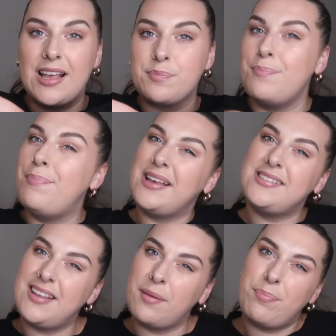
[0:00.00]
as best
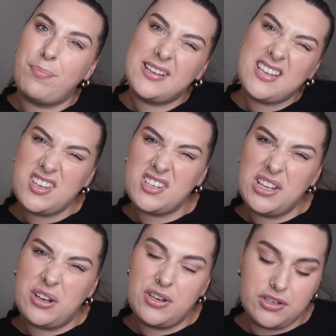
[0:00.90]
as I
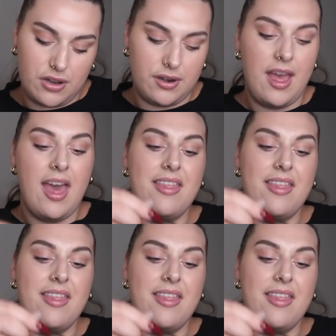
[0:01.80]
potentially could have done.